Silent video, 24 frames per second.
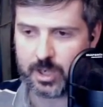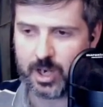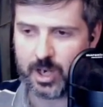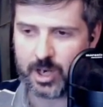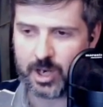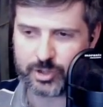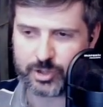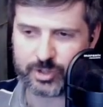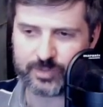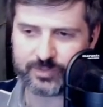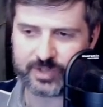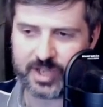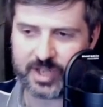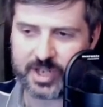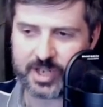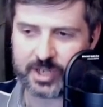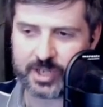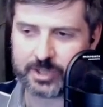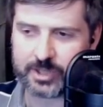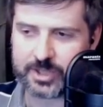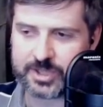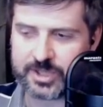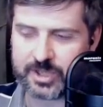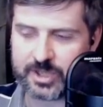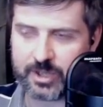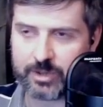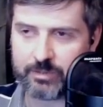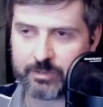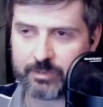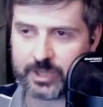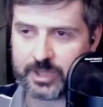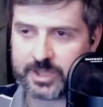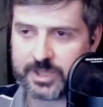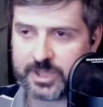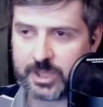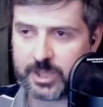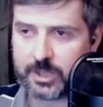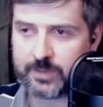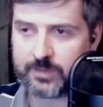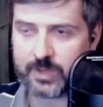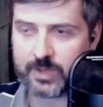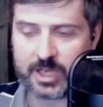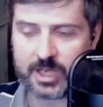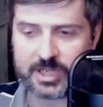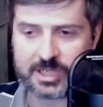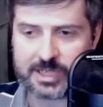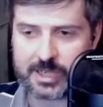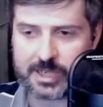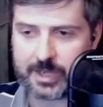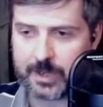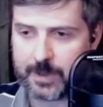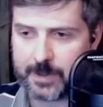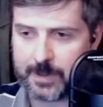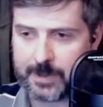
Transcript: I should have taken on c3 instead of castling,